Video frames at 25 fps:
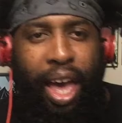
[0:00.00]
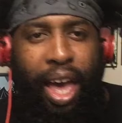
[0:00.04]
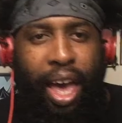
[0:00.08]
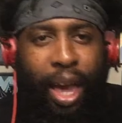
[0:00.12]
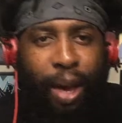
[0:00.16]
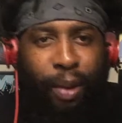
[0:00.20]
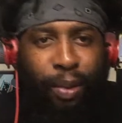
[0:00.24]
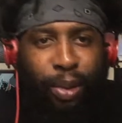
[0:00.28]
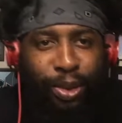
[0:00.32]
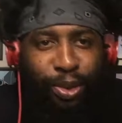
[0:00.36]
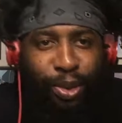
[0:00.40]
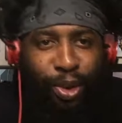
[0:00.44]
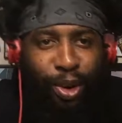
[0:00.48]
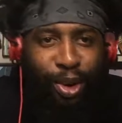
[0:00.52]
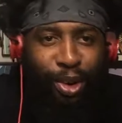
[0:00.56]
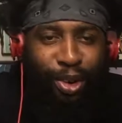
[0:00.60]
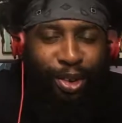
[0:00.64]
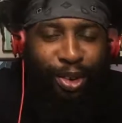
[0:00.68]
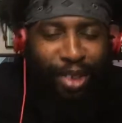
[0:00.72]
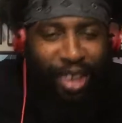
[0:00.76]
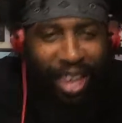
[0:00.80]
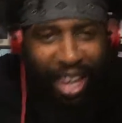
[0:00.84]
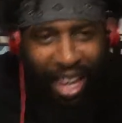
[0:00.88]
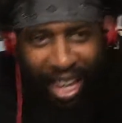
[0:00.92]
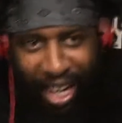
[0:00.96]
Hey, what's going on,
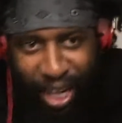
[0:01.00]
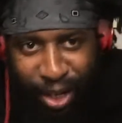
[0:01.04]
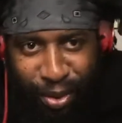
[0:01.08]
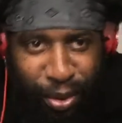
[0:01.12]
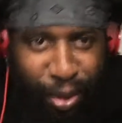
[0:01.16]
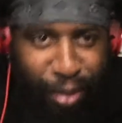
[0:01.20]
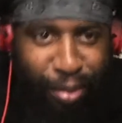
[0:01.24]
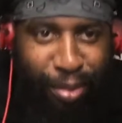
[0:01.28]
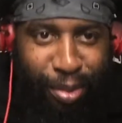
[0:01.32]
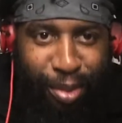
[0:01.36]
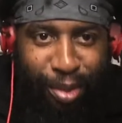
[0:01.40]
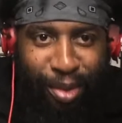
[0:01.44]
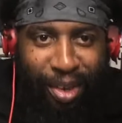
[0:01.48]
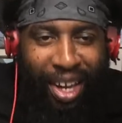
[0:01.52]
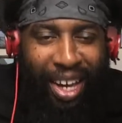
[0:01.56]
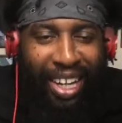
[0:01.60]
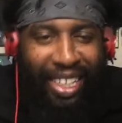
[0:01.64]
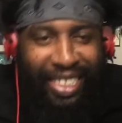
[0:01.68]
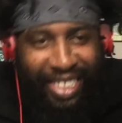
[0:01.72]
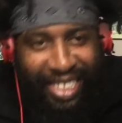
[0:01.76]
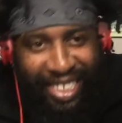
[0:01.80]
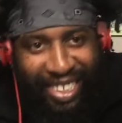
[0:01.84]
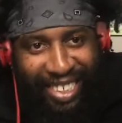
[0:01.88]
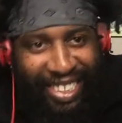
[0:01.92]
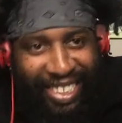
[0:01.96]
you guys? Like, welcome you
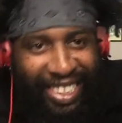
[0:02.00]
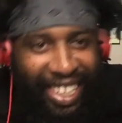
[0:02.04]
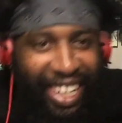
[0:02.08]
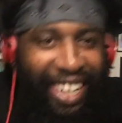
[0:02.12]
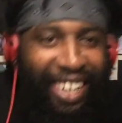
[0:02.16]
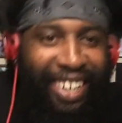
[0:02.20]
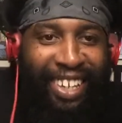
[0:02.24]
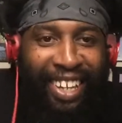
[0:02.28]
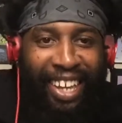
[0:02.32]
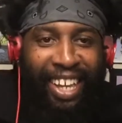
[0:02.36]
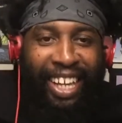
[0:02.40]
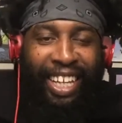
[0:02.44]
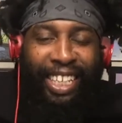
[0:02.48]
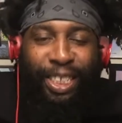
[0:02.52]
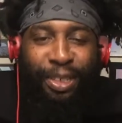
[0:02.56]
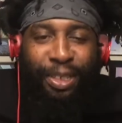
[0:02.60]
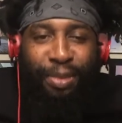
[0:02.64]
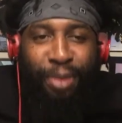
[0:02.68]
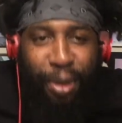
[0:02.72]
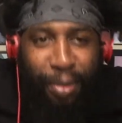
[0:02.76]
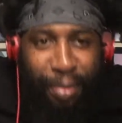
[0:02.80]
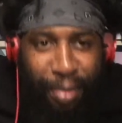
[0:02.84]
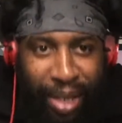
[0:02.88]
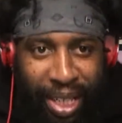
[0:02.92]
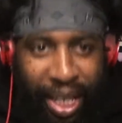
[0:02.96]
guys to the channel. It's
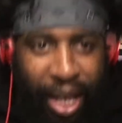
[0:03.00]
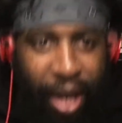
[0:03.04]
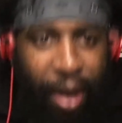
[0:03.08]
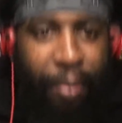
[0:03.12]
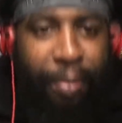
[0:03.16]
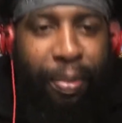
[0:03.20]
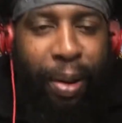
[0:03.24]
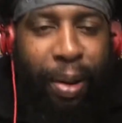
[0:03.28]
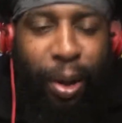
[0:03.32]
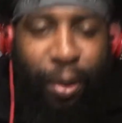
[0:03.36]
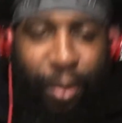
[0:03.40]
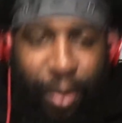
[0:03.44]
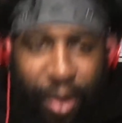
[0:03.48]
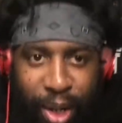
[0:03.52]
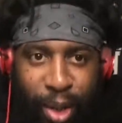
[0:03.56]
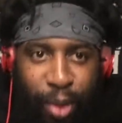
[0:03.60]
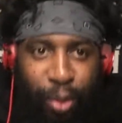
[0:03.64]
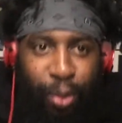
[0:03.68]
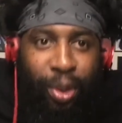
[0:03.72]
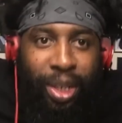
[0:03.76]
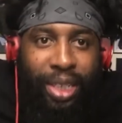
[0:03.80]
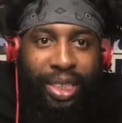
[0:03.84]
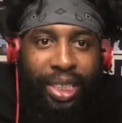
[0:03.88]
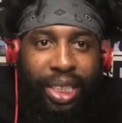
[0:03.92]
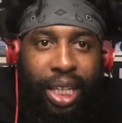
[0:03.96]
your boy Big Dog back with another
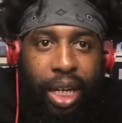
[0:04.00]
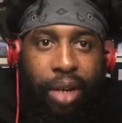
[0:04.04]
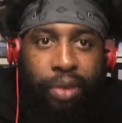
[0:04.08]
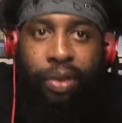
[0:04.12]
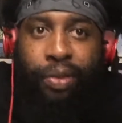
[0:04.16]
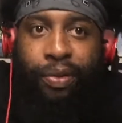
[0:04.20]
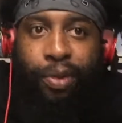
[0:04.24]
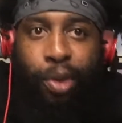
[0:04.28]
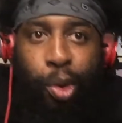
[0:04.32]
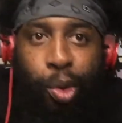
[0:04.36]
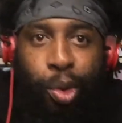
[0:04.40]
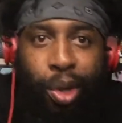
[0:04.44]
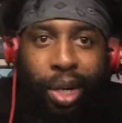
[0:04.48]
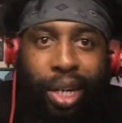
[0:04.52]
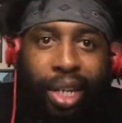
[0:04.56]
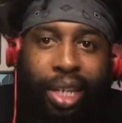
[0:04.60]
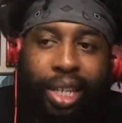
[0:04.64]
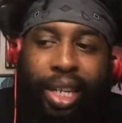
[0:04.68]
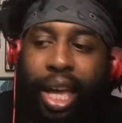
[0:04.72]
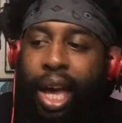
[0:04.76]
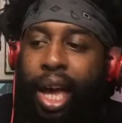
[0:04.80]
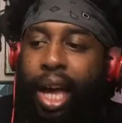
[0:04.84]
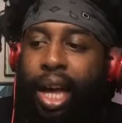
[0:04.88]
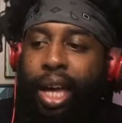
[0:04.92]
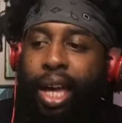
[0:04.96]
one take review, and
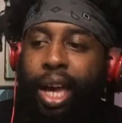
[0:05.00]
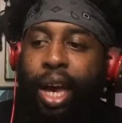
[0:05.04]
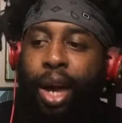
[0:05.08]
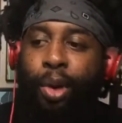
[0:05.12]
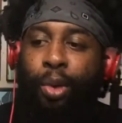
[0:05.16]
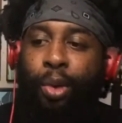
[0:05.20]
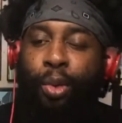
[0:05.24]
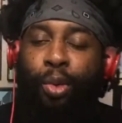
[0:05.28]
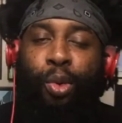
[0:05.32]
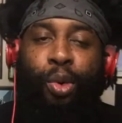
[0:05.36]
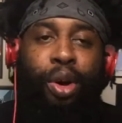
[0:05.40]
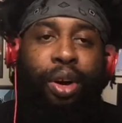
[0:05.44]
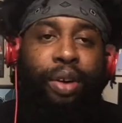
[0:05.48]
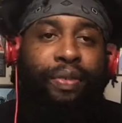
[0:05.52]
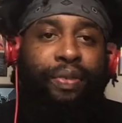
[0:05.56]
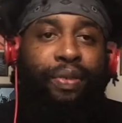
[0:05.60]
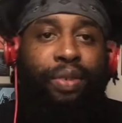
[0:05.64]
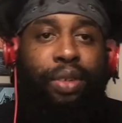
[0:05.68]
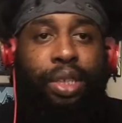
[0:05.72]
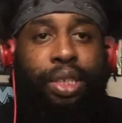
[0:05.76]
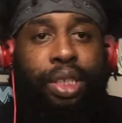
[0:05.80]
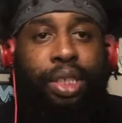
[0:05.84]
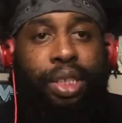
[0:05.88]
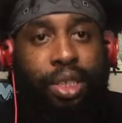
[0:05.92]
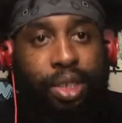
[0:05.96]
today I got one
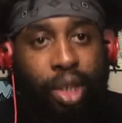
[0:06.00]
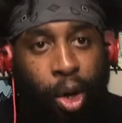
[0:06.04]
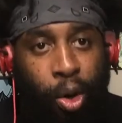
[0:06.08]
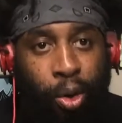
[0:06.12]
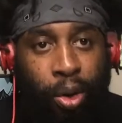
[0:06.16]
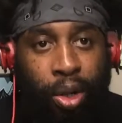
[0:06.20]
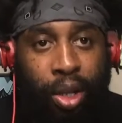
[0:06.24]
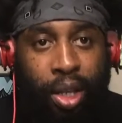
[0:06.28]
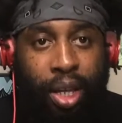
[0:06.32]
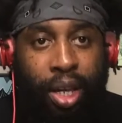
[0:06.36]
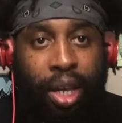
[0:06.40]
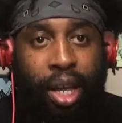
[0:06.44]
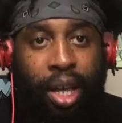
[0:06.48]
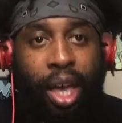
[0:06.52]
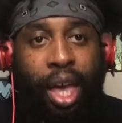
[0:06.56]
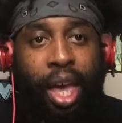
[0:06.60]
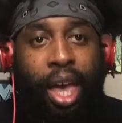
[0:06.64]
for Zola.